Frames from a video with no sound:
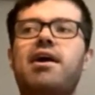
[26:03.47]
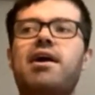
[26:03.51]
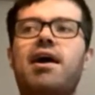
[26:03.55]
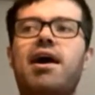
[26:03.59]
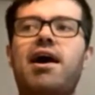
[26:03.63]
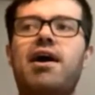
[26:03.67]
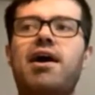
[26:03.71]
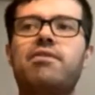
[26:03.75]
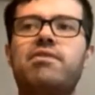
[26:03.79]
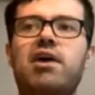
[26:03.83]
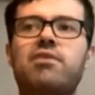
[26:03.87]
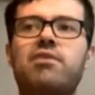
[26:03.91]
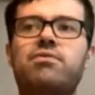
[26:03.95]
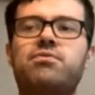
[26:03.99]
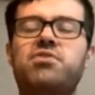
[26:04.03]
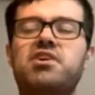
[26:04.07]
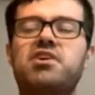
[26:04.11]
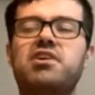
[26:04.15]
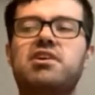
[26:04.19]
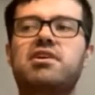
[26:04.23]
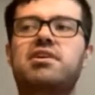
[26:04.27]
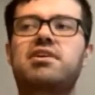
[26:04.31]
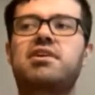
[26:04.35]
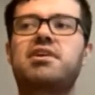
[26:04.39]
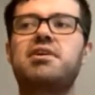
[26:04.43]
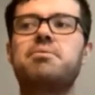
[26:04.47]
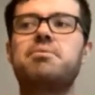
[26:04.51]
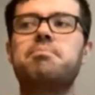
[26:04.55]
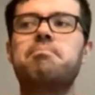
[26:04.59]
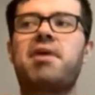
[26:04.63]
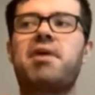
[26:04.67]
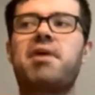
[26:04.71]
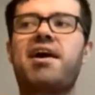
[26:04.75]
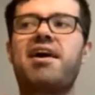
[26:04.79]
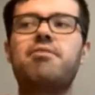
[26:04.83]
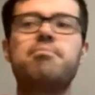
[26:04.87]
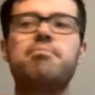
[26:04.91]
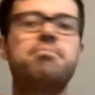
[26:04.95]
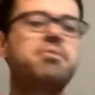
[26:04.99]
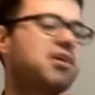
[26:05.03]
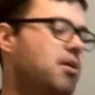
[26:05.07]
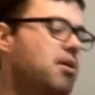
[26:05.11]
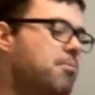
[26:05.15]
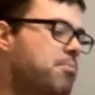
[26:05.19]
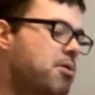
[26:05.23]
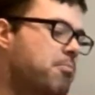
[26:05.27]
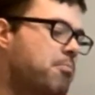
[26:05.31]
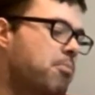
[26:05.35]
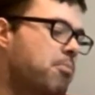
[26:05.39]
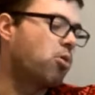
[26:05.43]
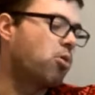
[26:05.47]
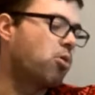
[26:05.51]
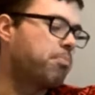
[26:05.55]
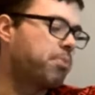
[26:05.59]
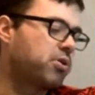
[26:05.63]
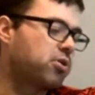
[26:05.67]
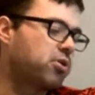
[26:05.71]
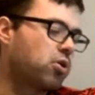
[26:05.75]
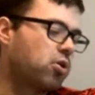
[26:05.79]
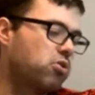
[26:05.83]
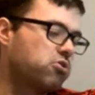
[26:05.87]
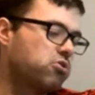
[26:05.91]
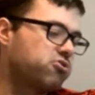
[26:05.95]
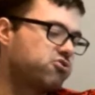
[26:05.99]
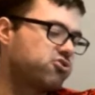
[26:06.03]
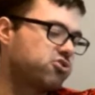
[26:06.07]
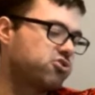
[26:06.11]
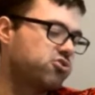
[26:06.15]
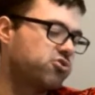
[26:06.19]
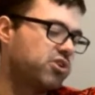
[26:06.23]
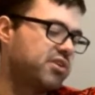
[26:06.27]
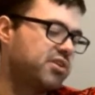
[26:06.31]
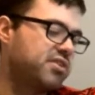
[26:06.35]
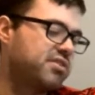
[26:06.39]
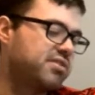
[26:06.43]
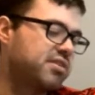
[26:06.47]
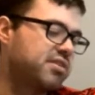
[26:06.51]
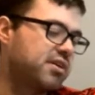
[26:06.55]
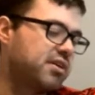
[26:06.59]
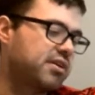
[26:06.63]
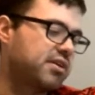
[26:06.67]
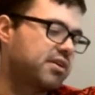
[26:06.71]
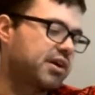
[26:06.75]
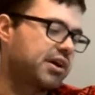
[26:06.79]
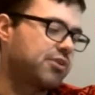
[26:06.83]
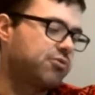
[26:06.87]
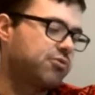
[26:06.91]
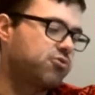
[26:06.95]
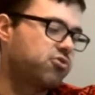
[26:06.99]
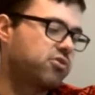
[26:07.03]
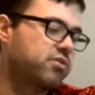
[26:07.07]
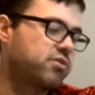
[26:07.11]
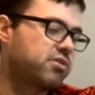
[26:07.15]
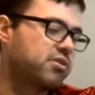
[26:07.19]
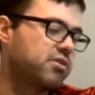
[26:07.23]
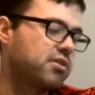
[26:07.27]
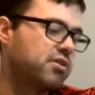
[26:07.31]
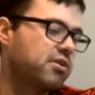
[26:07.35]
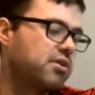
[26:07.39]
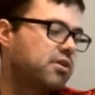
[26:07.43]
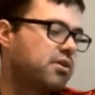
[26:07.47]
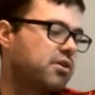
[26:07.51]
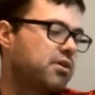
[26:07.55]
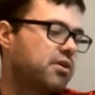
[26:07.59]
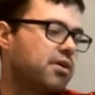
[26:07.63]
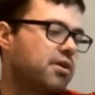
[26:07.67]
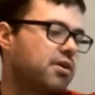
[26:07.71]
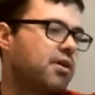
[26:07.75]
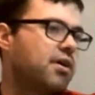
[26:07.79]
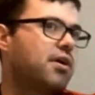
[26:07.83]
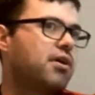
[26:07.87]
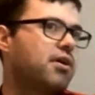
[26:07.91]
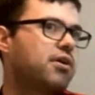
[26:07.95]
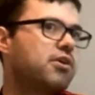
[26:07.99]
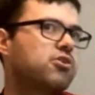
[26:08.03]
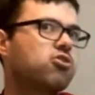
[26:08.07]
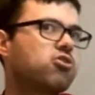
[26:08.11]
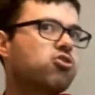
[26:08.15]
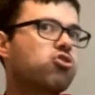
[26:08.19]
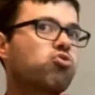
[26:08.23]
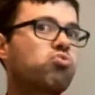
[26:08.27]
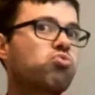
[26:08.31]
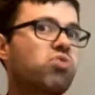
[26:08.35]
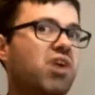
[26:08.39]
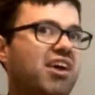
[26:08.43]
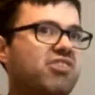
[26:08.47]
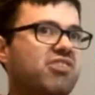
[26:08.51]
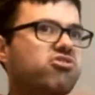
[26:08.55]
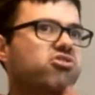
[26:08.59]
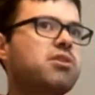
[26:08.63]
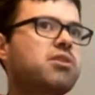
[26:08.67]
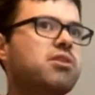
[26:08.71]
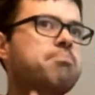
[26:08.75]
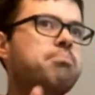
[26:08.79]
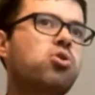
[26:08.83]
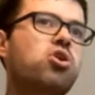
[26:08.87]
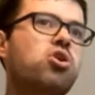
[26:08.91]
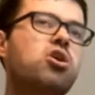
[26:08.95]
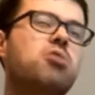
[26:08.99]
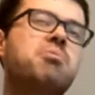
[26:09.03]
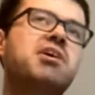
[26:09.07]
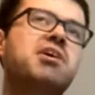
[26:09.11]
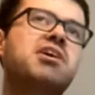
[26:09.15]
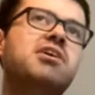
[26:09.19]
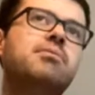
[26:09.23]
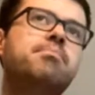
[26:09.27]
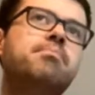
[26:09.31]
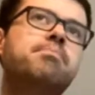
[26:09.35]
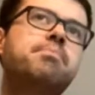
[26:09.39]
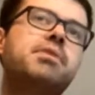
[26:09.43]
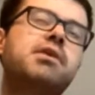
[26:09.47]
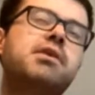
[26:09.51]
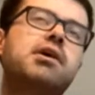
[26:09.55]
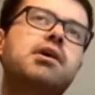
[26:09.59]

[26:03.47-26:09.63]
I think it might have been a bit precautionary to kind of just gradually put him in.